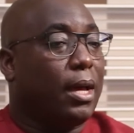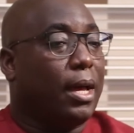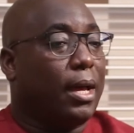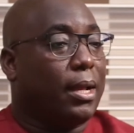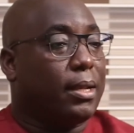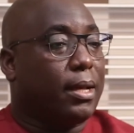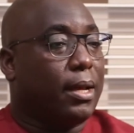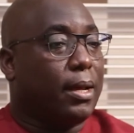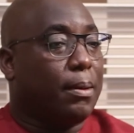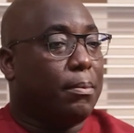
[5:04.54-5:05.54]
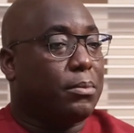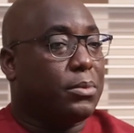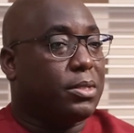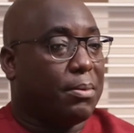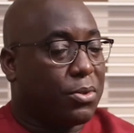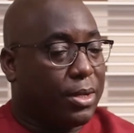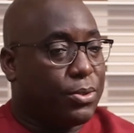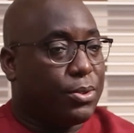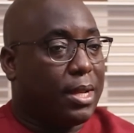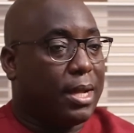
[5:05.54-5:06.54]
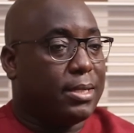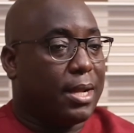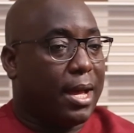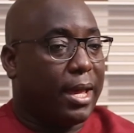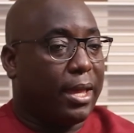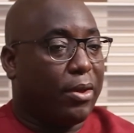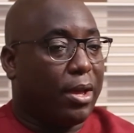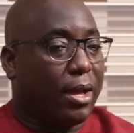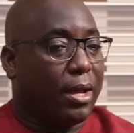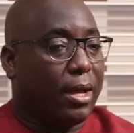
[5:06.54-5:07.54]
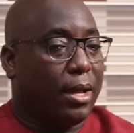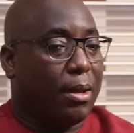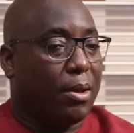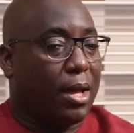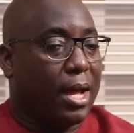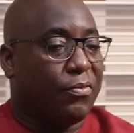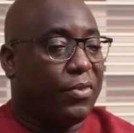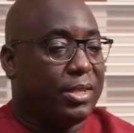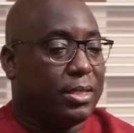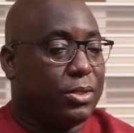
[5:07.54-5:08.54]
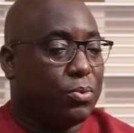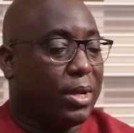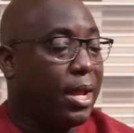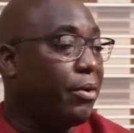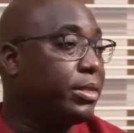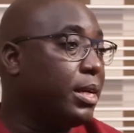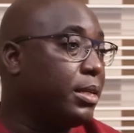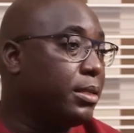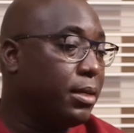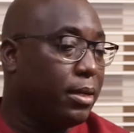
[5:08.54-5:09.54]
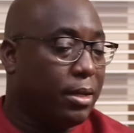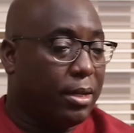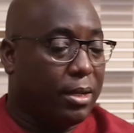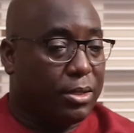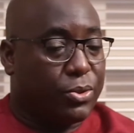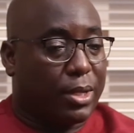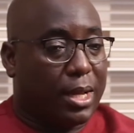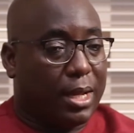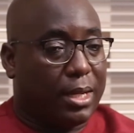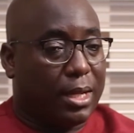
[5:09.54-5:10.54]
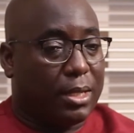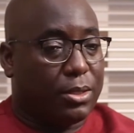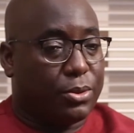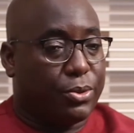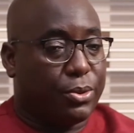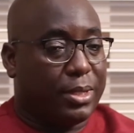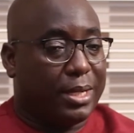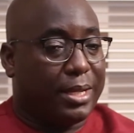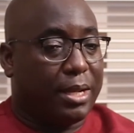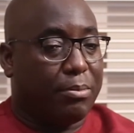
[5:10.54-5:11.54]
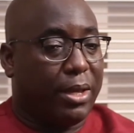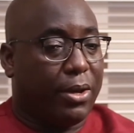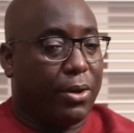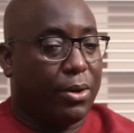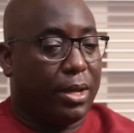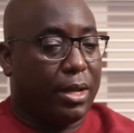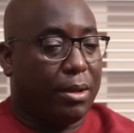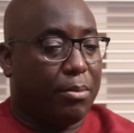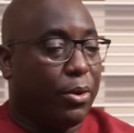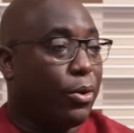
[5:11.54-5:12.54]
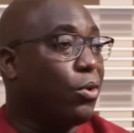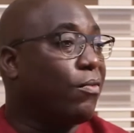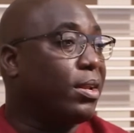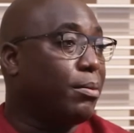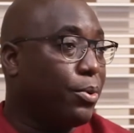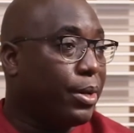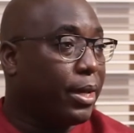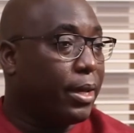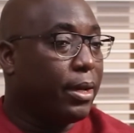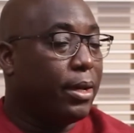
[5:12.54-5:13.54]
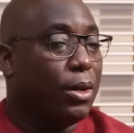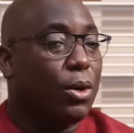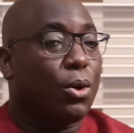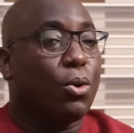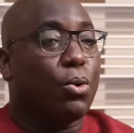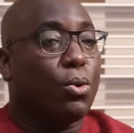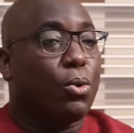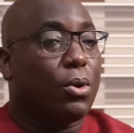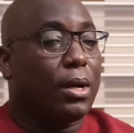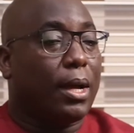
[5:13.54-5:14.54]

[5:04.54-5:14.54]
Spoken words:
And subsequent to that, I had visits when I returned to Ghana to the then mayor, Mayoko van der Poy, who